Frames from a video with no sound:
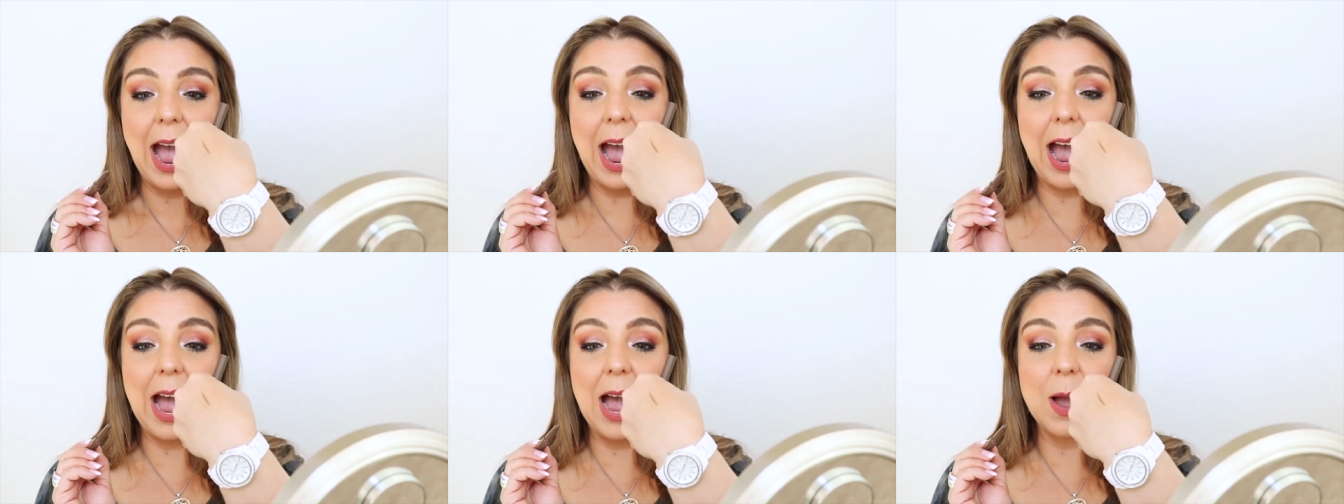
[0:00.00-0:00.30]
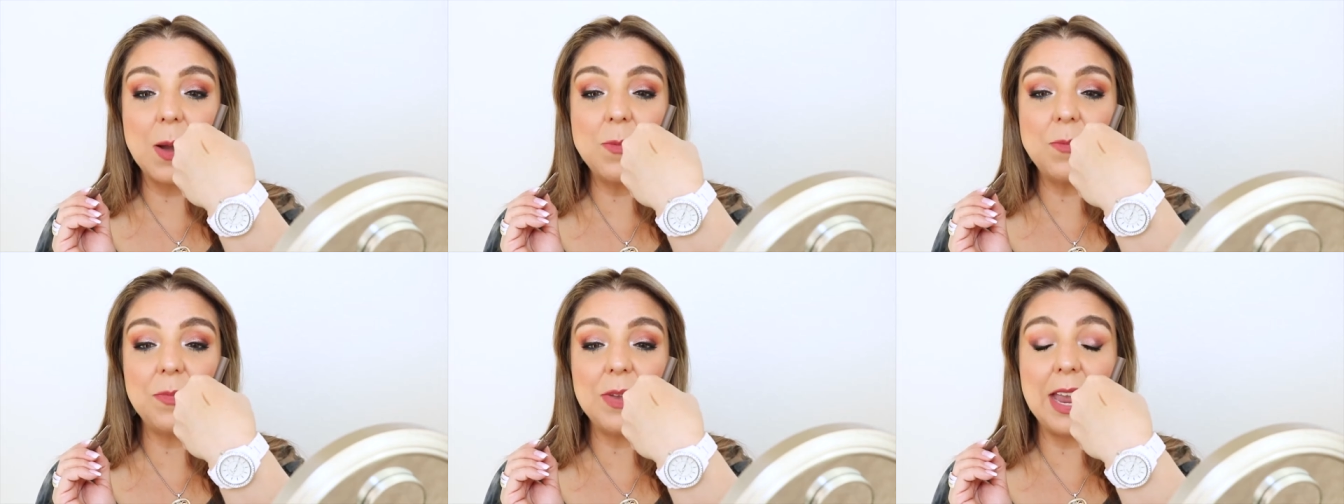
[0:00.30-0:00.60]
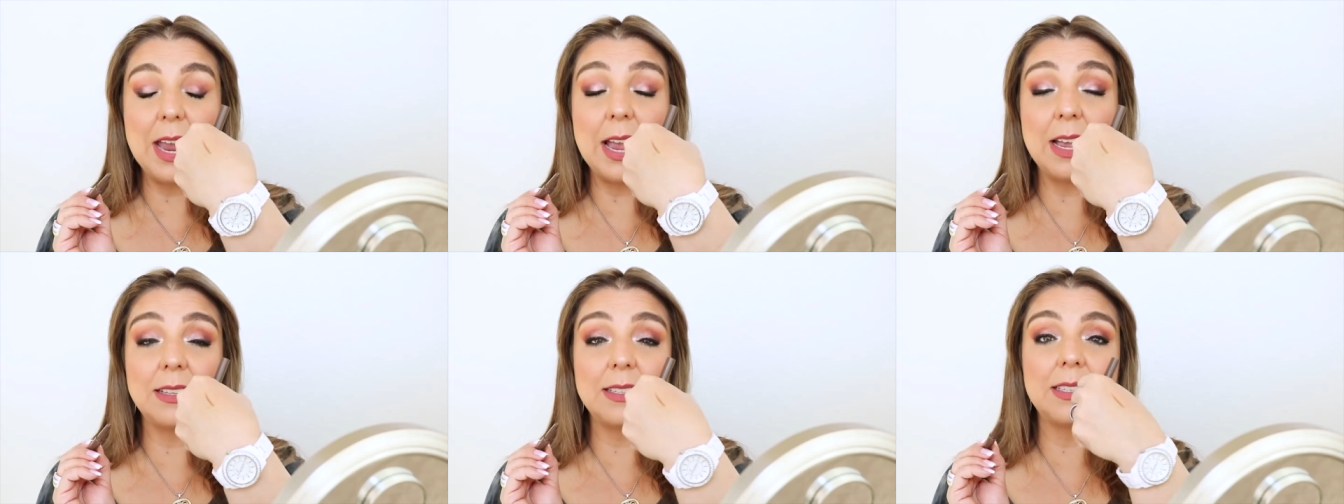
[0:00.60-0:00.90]

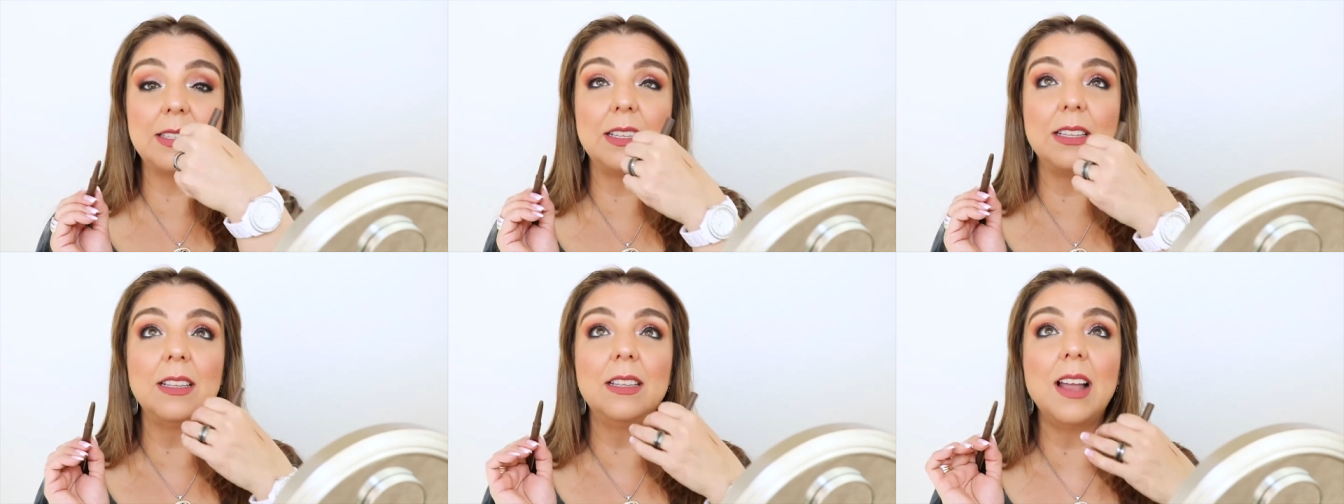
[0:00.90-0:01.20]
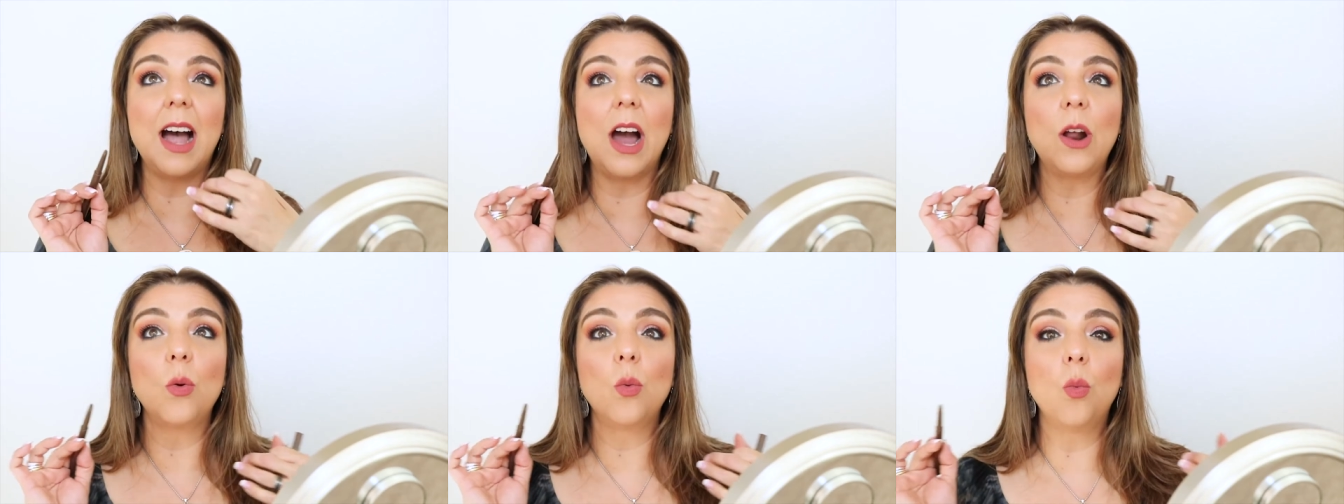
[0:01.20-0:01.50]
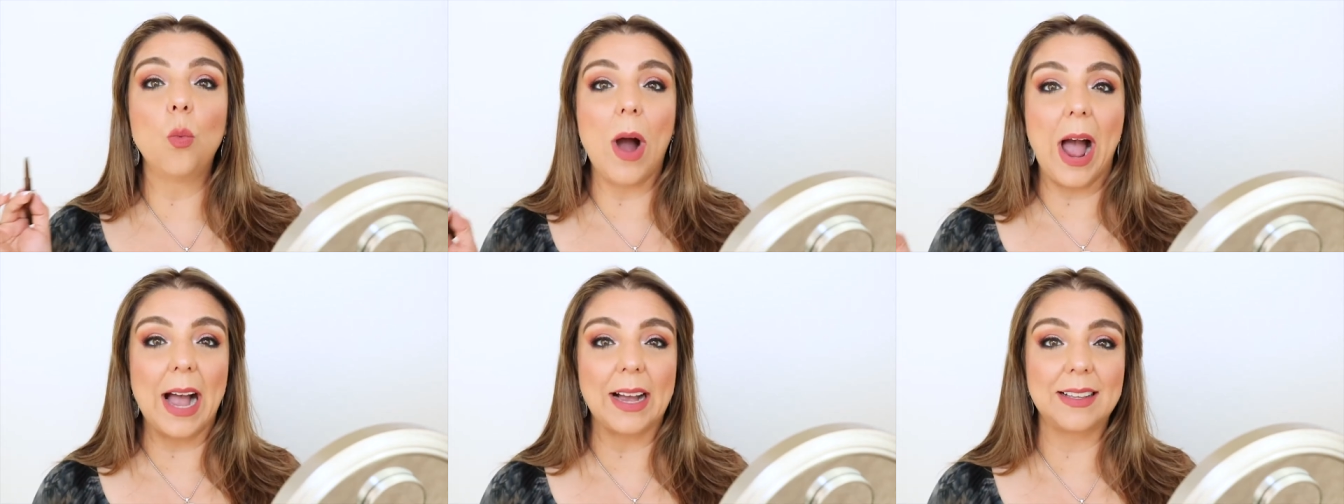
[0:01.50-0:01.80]
Um, it's not
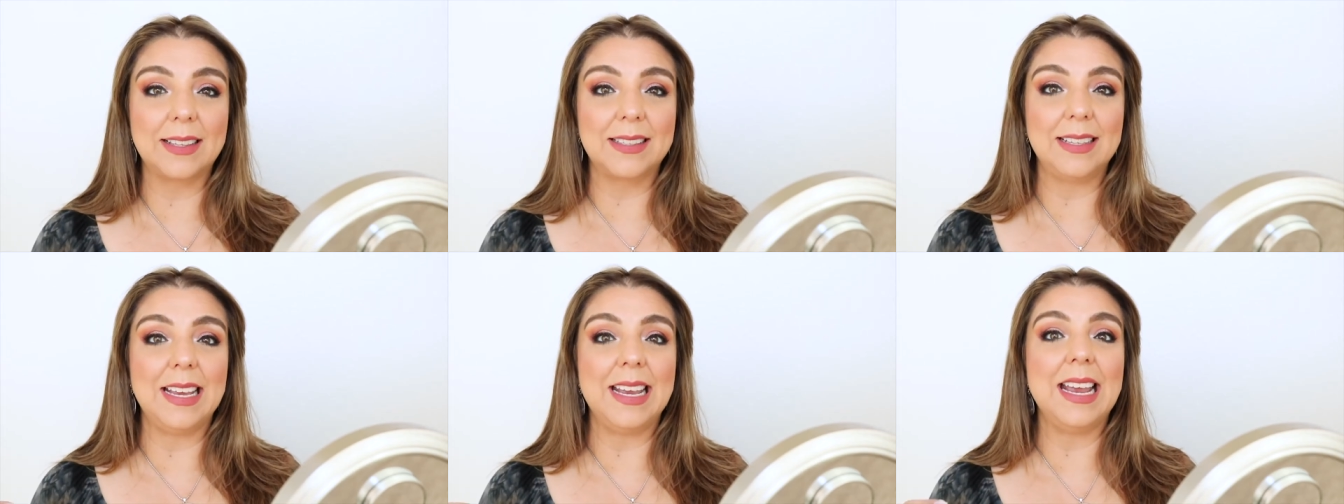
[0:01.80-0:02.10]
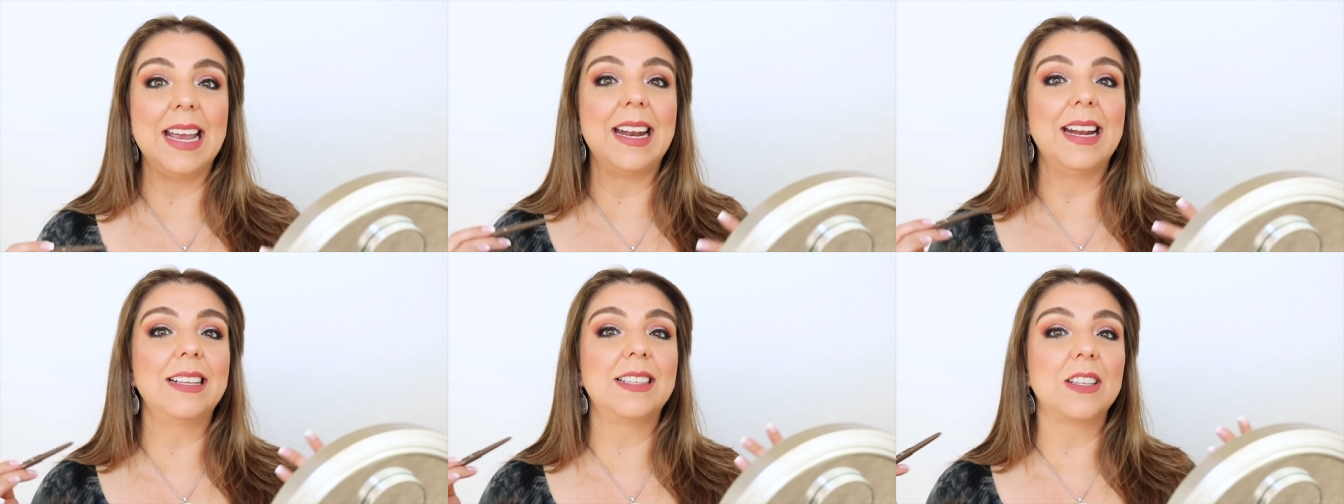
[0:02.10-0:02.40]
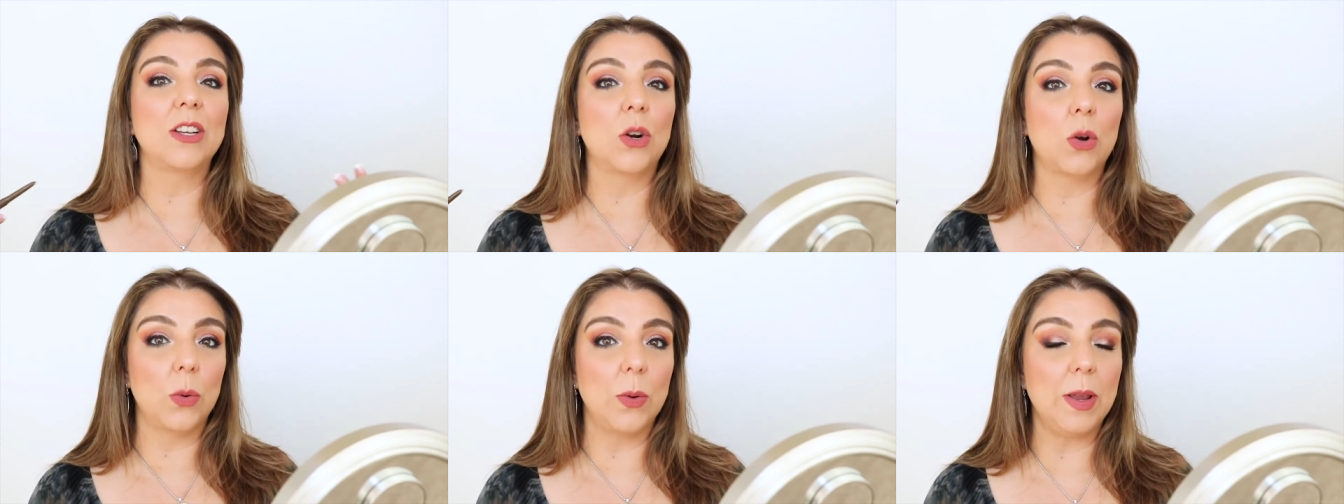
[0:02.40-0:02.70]
waxy, it is
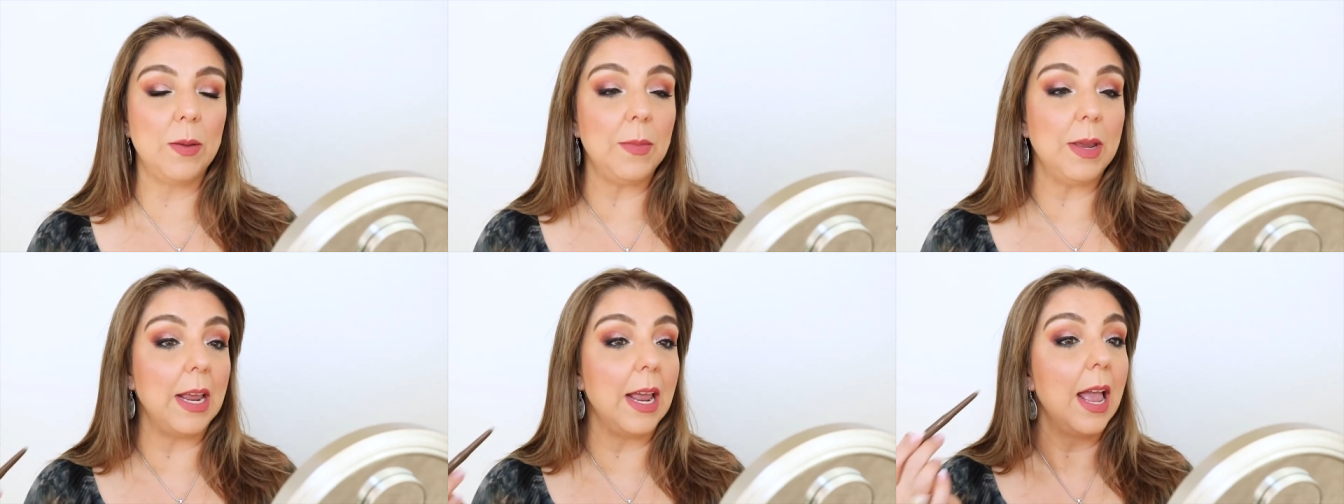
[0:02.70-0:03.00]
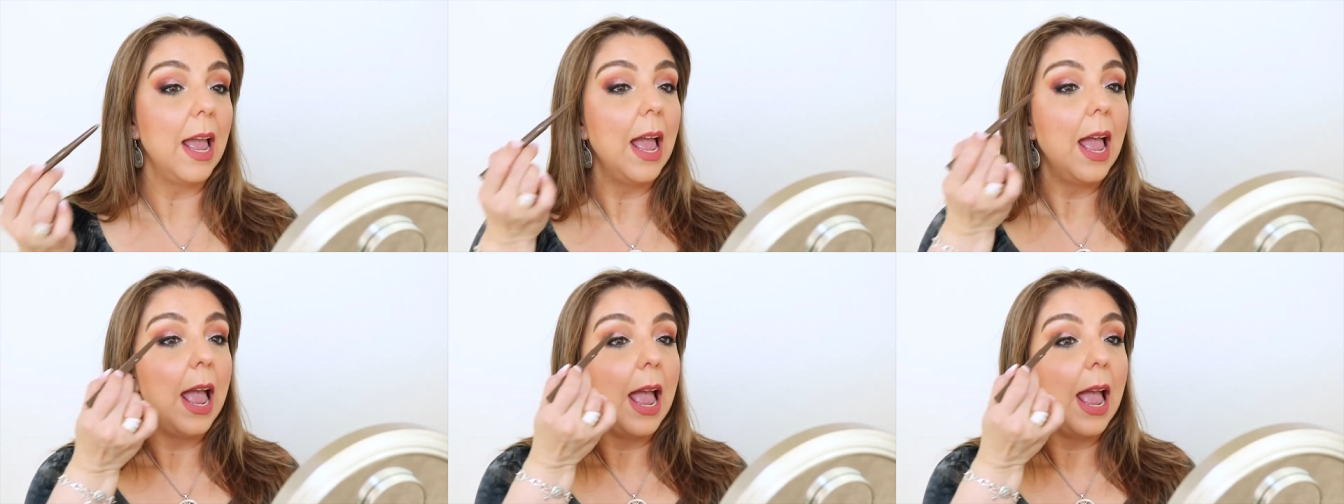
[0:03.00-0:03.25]
creamy